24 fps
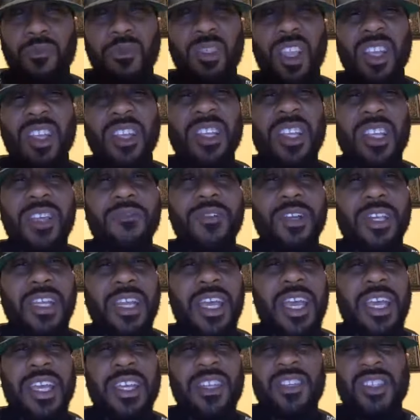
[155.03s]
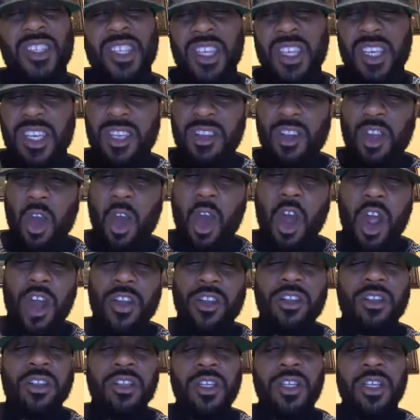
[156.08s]
leave a legacy, in
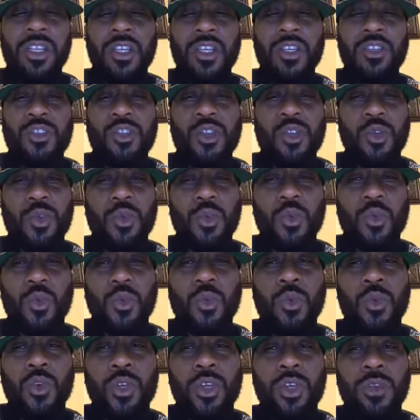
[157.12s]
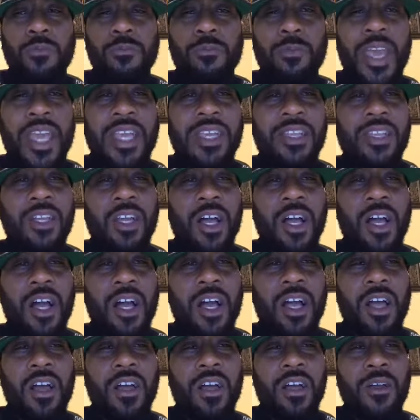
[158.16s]
order to make
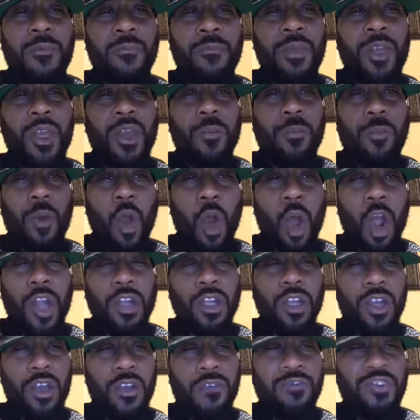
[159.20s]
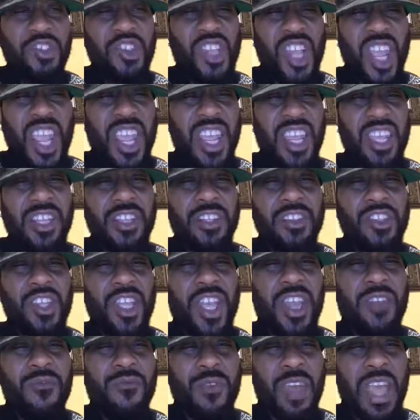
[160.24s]
uh, be a part of change,
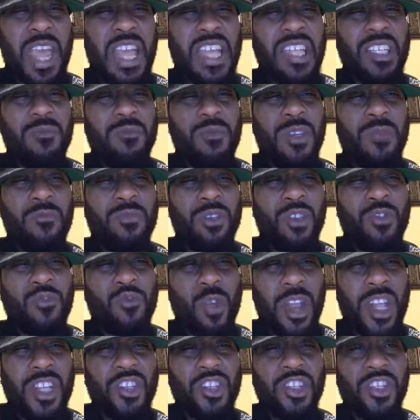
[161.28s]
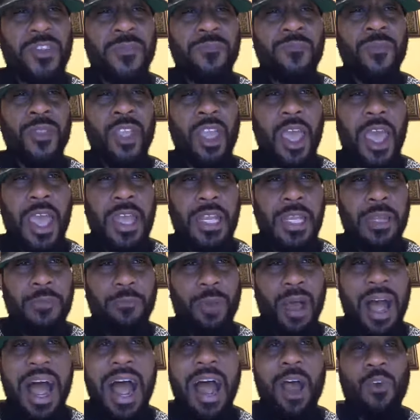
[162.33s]
advancement, progression, and
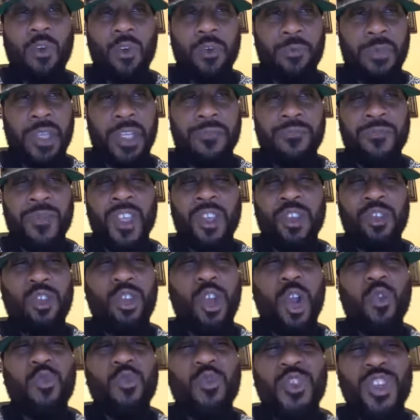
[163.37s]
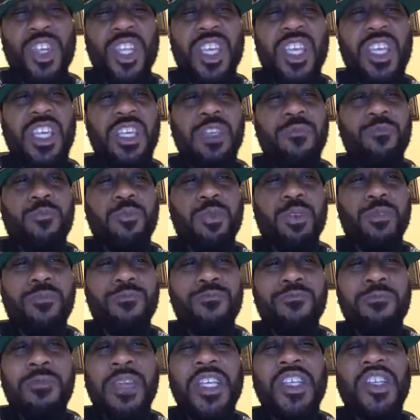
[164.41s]
empowerment. You don't need
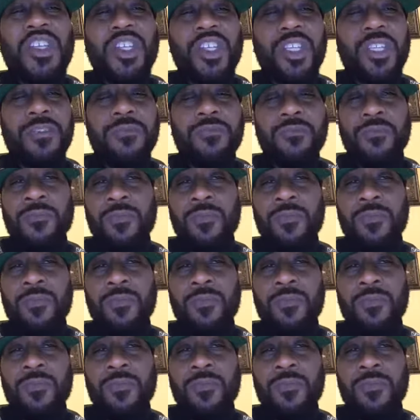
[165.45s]
permission